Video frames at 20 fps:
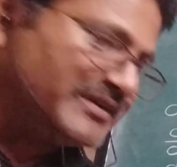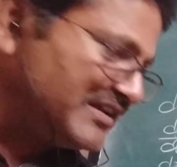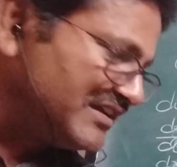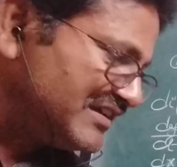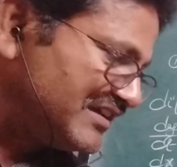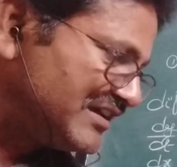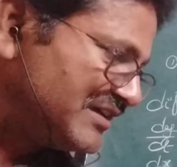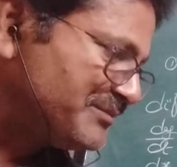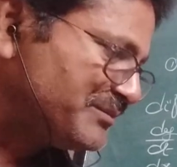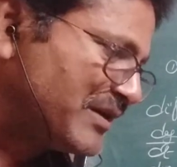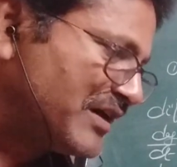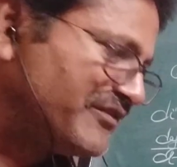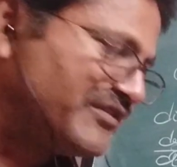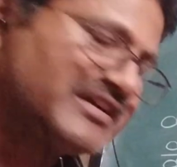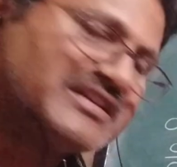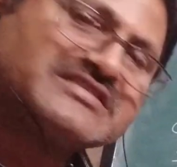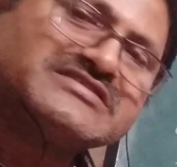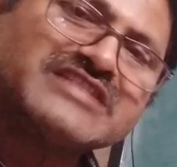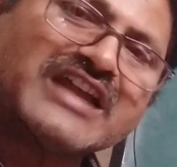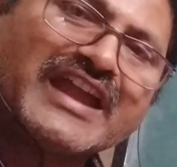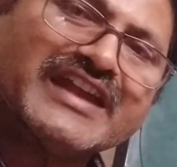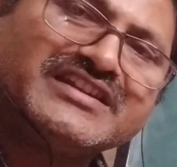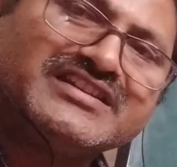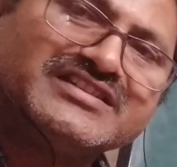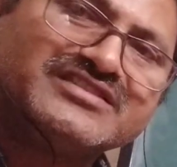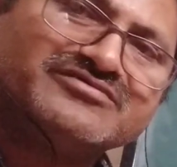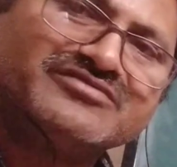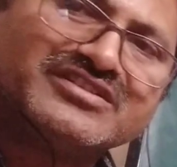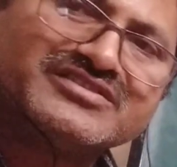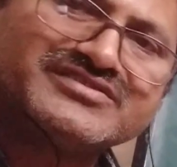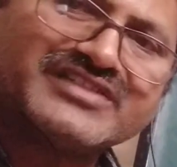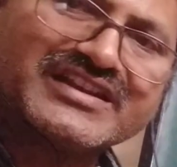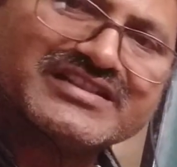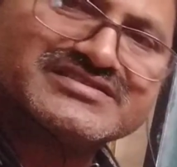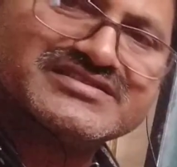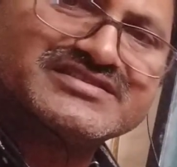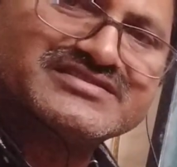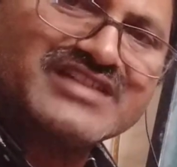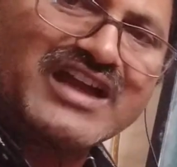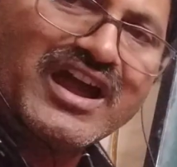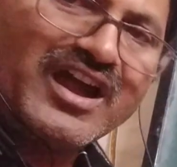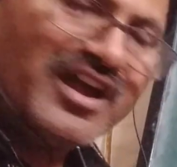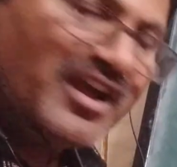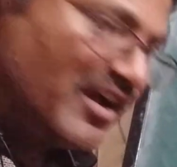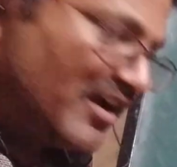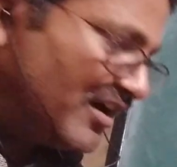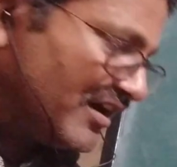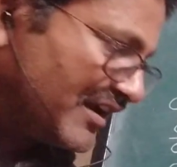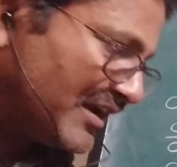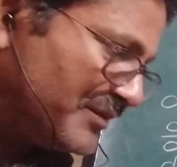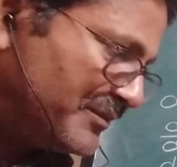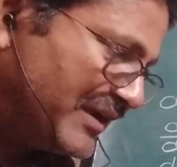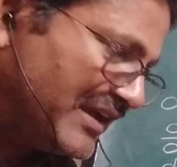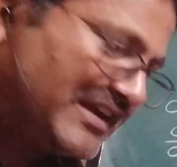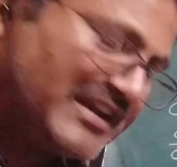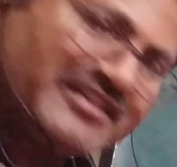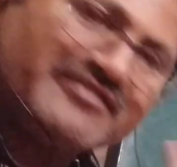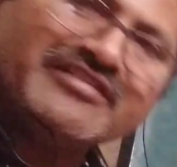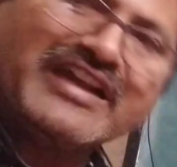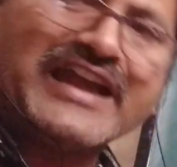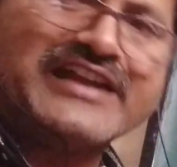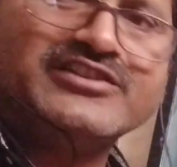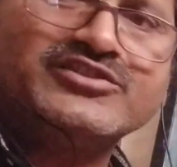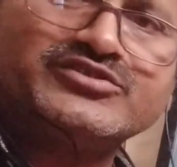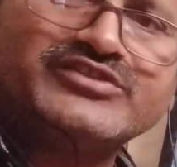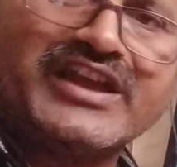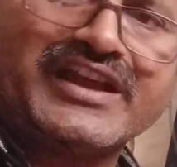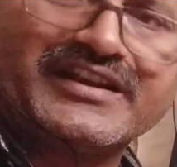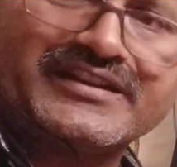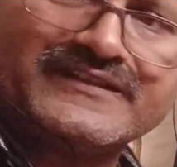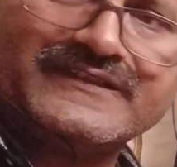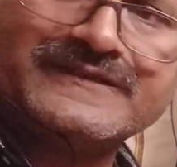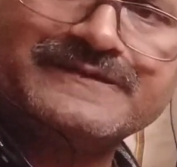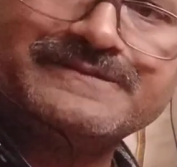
e power sine inverse x is the remaining value there.